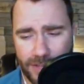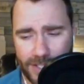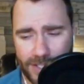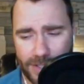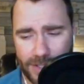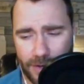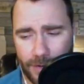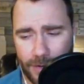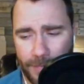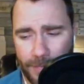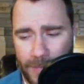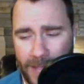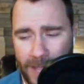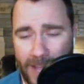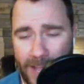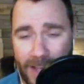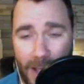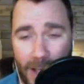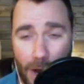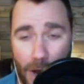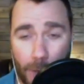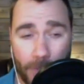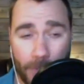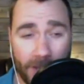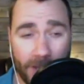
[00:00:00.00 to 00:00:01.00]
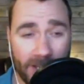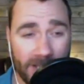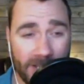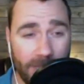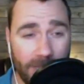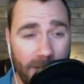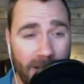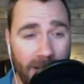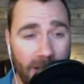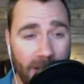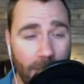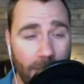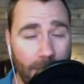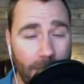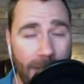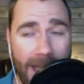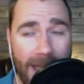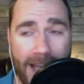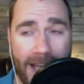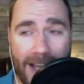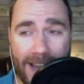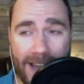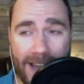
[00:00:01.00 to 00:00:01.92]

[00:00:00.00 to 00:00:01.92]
So I hope that doesn't make you mad.